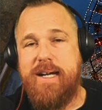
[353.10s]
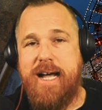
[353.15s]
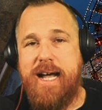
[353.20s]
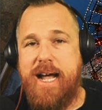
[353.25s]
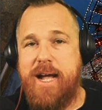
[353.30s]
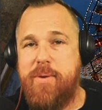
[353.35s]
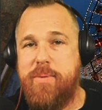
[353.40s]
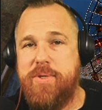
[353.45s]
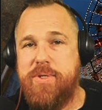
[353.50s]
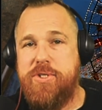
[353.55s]

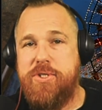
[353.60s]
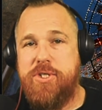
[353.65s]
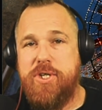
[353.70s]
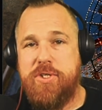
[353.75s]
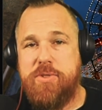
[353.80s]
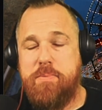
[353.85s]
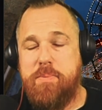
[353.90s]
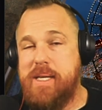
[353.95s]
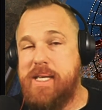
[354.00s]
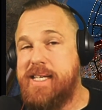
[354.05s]
I would
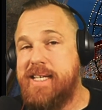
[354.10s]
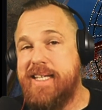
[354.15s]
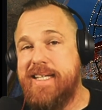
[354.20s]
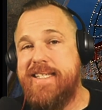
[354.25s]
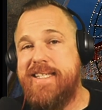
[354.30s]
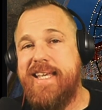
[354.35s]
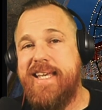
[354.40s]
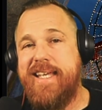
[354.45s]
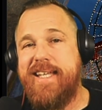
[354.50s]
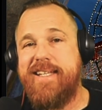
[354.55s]
just be
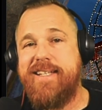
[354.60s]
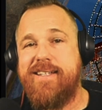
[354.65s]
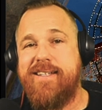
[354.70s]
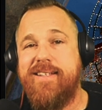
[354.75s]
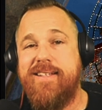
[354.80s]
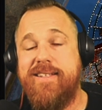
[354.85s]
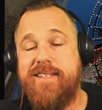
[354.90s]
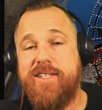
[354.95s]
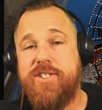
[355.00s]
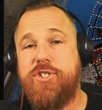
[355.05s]
content
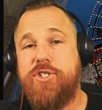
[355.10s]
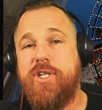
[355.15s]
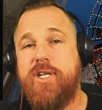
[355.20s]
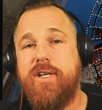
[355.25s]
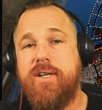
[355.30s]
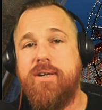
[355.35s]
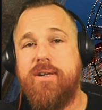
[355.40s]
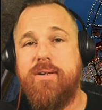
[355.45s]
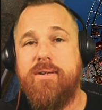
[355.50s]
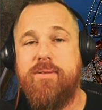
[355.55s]
this
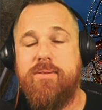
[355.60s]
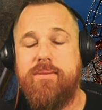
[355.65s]
year